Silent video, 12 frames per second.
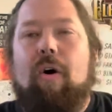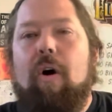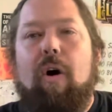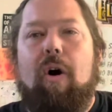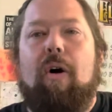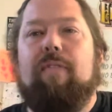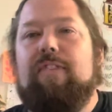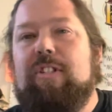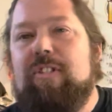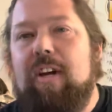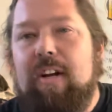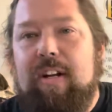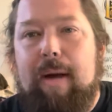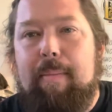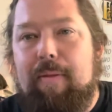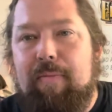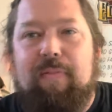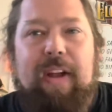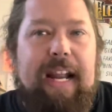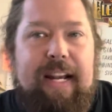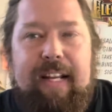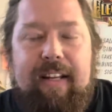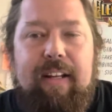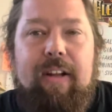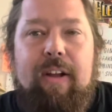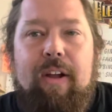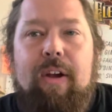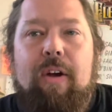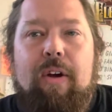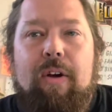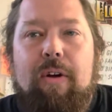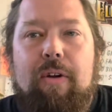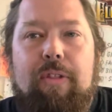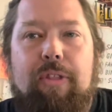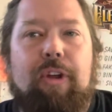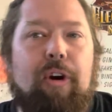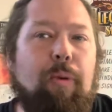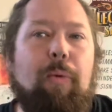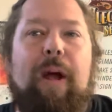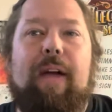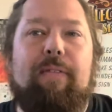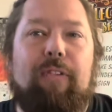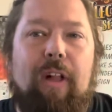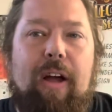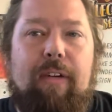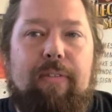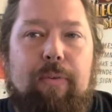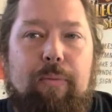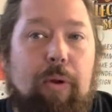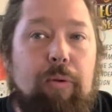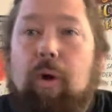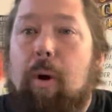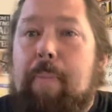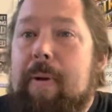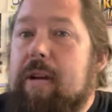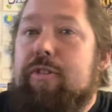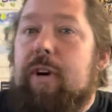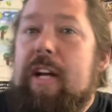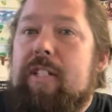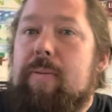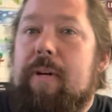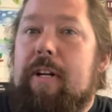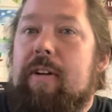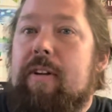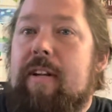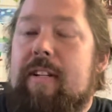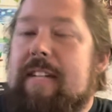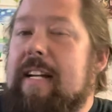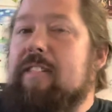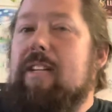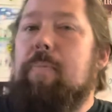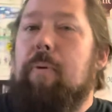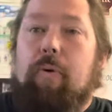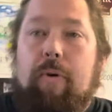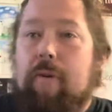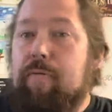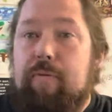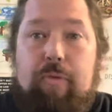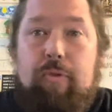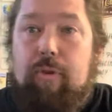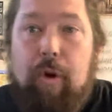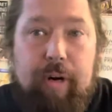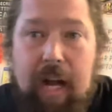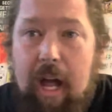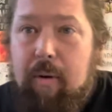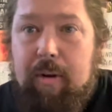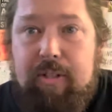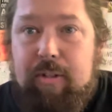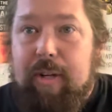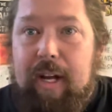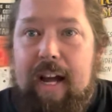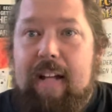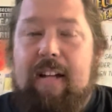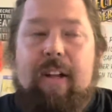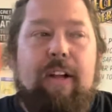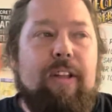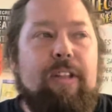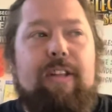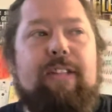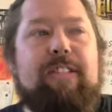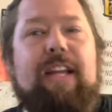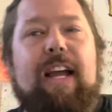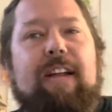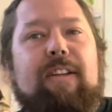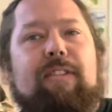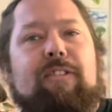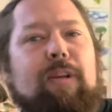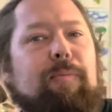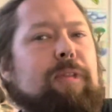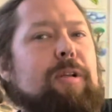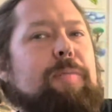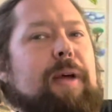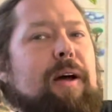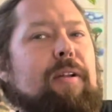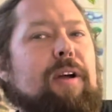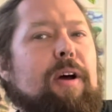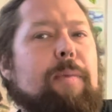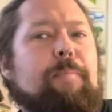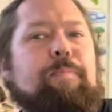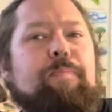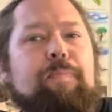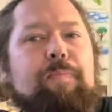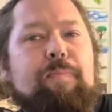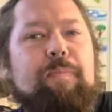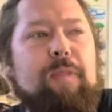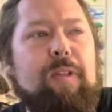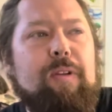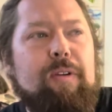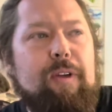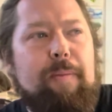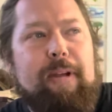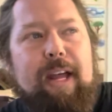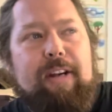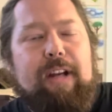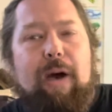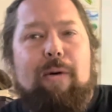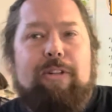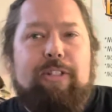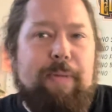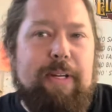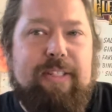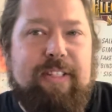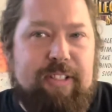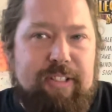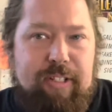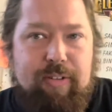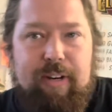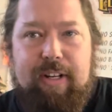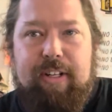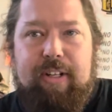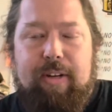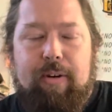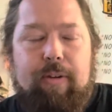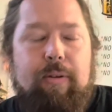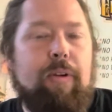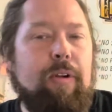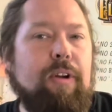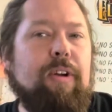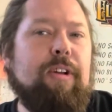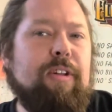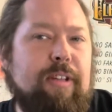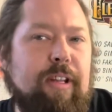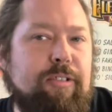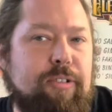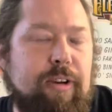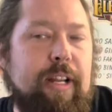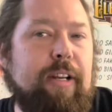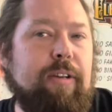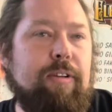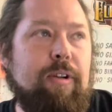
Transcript: All of a sudden, I'm invading their way of life. Well, don't be a tradesman. It's that simple. If, go to college, okay? He's saying something about um, coming out of college, you make 60 grand a year. That's great.